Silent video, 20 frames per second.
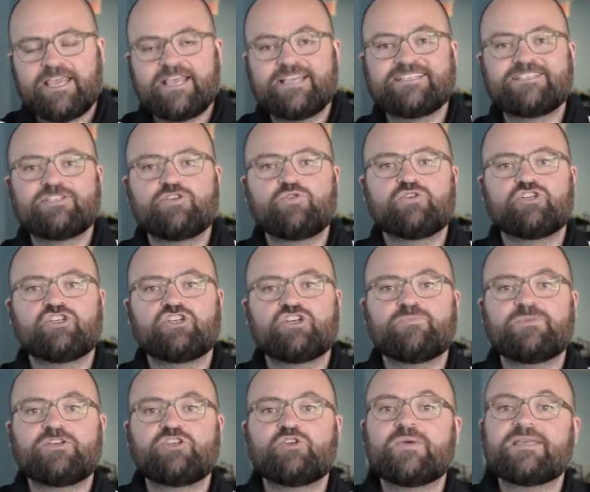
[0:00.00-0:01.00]
is you should
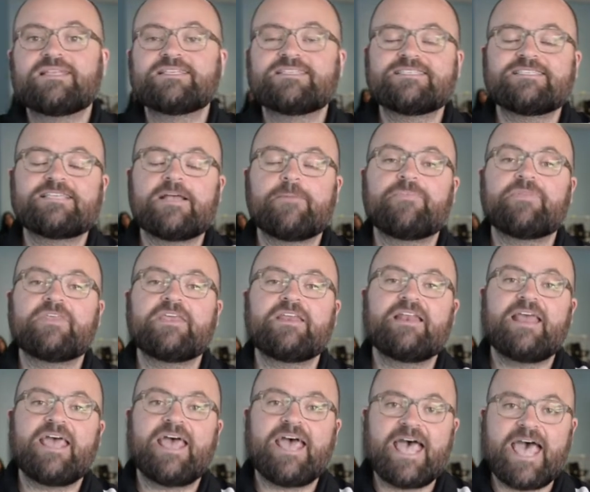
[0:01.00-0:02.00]
be doing
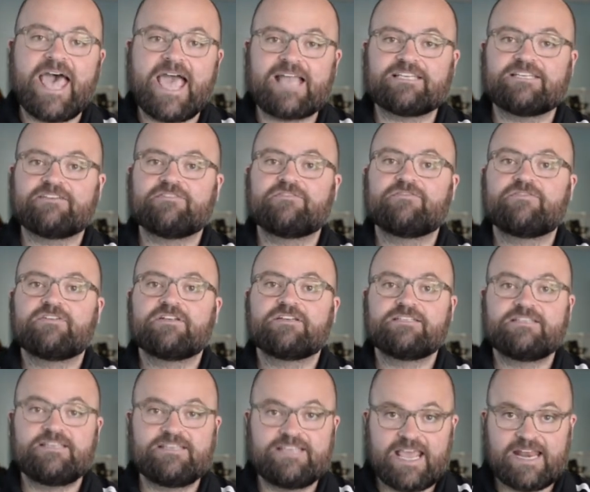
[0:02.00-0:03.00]
something active,
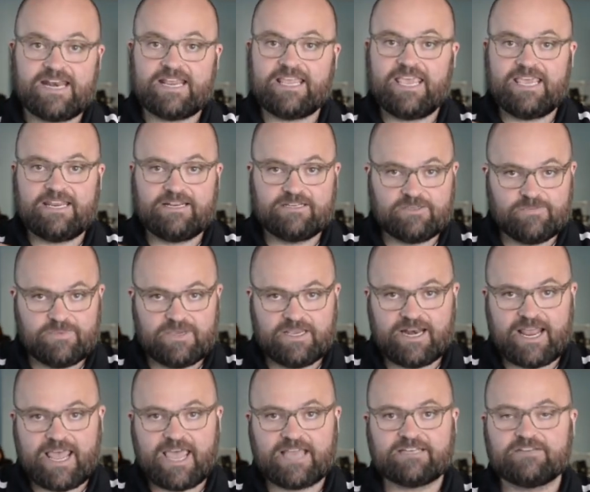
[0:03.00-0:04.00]
dedicated to being
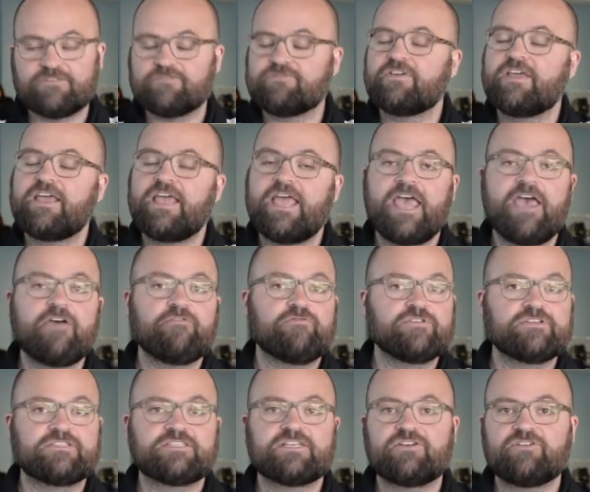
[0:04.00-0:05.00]
active
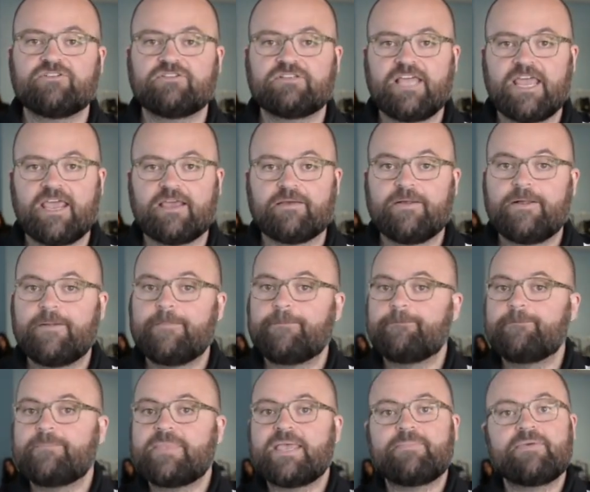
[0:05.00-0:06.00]
every single day.
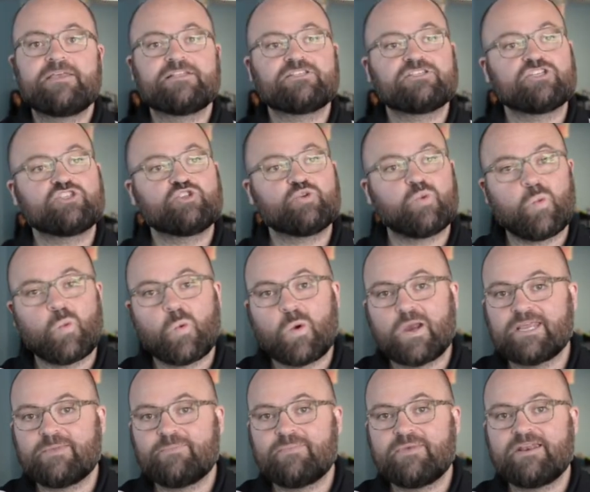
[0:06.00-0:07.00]
Maybe it's a
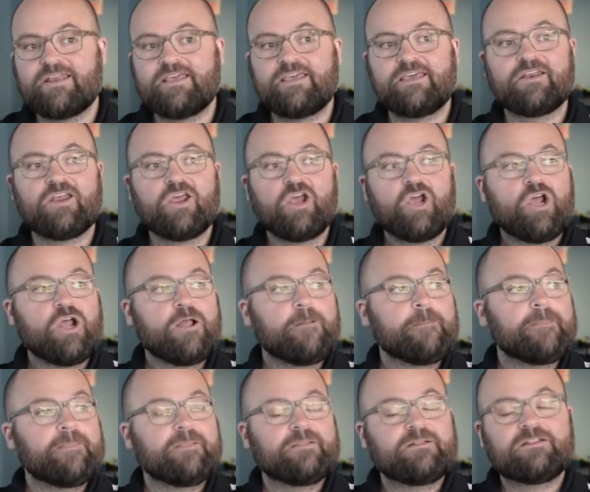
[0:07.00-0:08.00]
20-minute
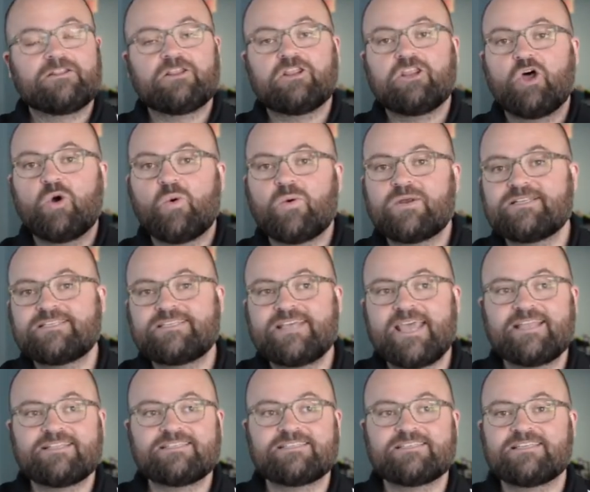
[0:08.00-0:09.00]
low
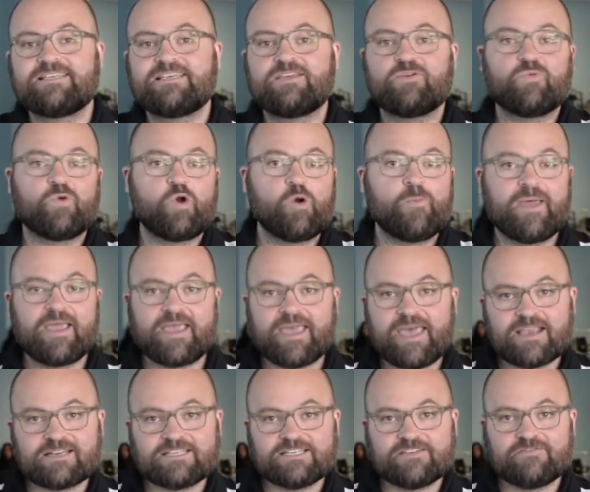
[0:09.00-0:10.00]
intensity aerobic
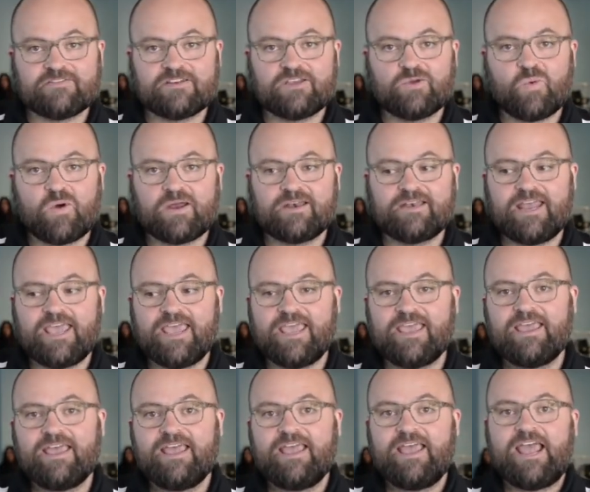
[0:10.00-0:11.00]
activity one
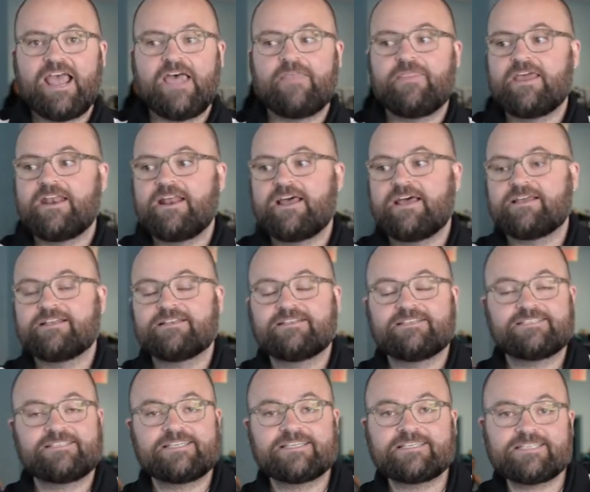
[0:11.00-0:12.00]
day, and then a
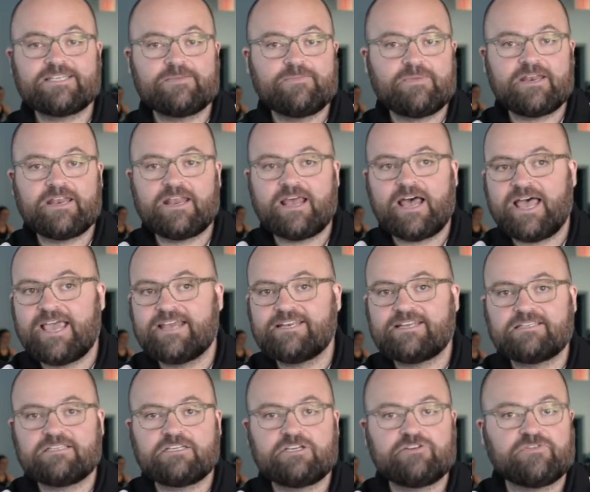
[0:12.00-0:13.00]
60-minute high
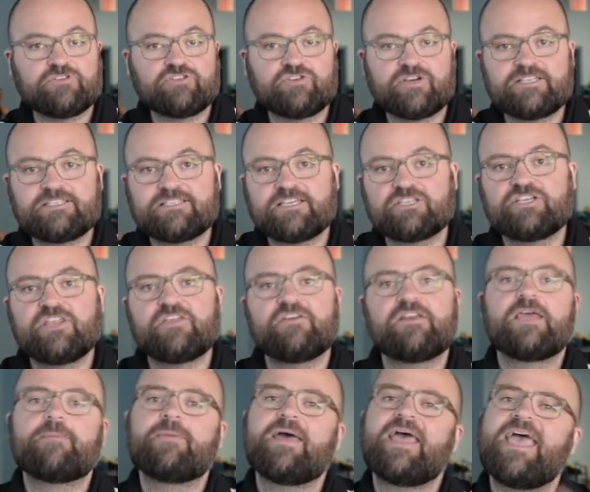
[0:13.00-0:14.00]
intensity interval training session the
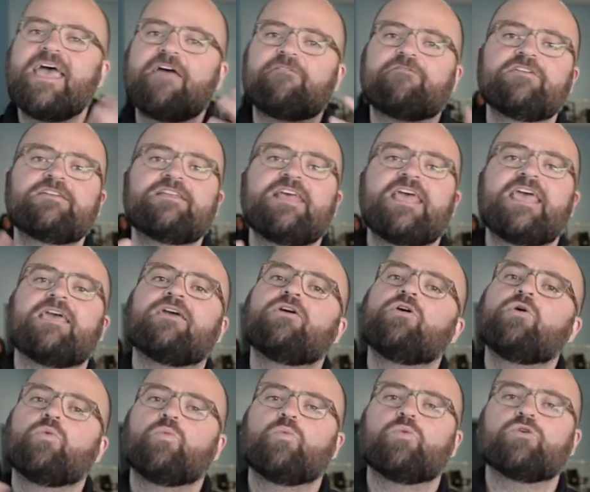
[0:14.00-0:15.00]
other day, but every day
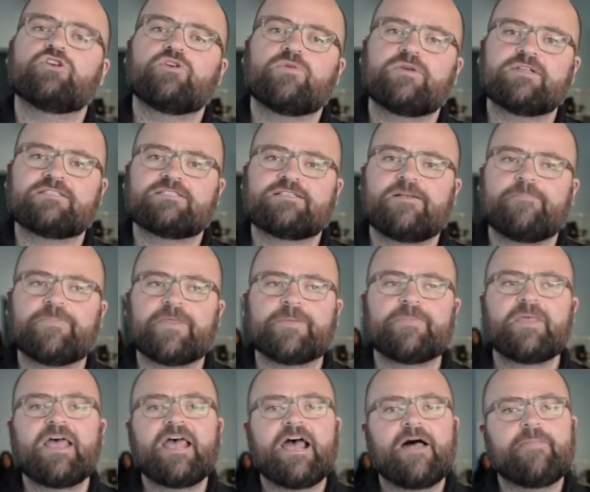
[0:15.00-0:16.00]
we're doing something.
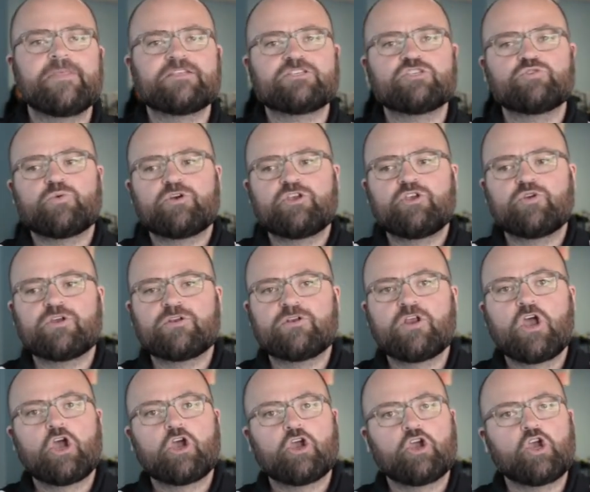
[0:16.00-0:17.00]
And this is where you
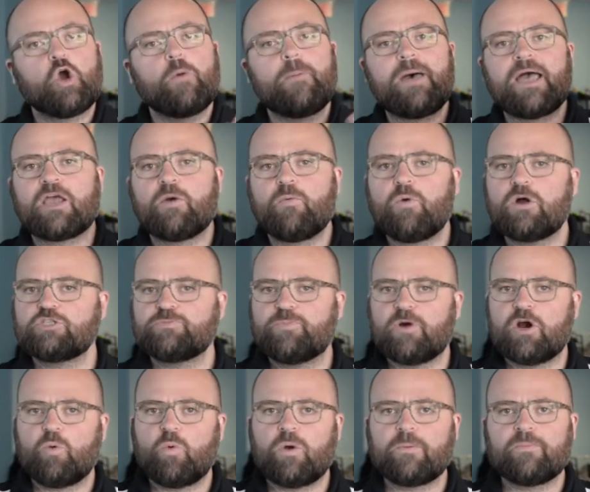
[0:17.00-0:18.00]
can go back and watch
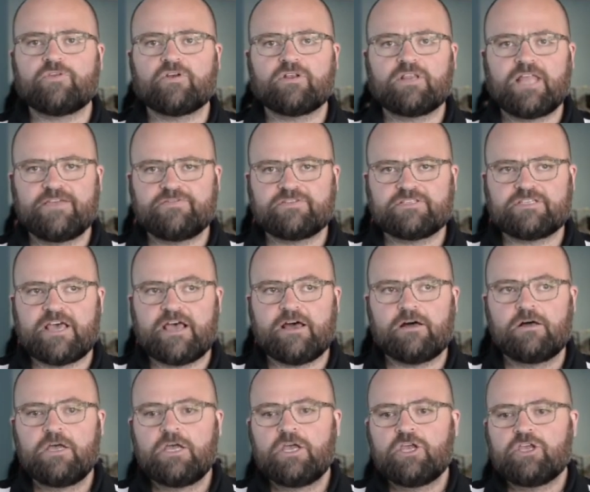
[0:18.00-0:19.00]
part 1 with our
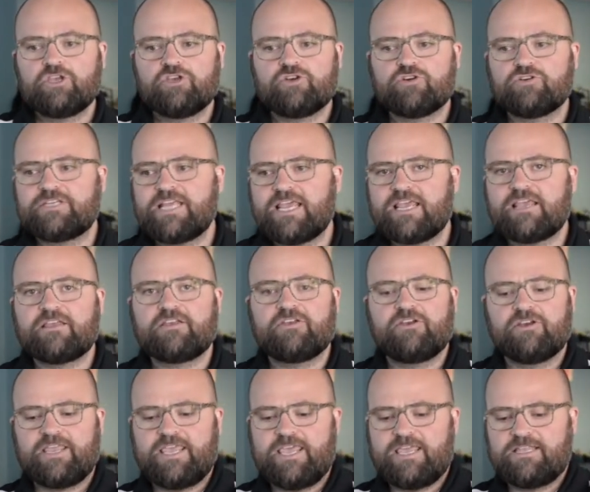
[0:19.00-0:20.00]
lifestyle. You take
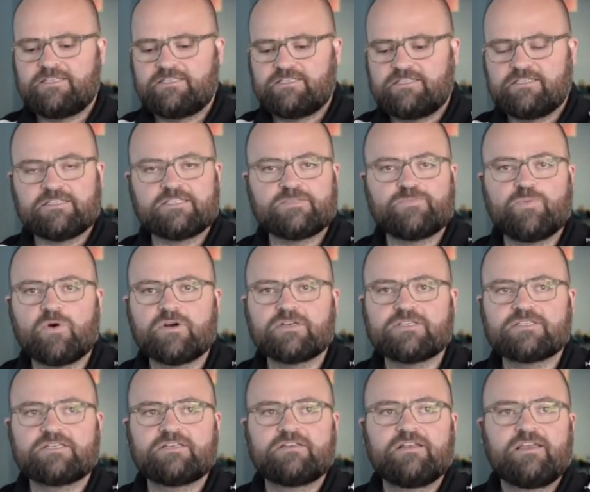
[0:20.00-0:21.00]
your kids to the sports,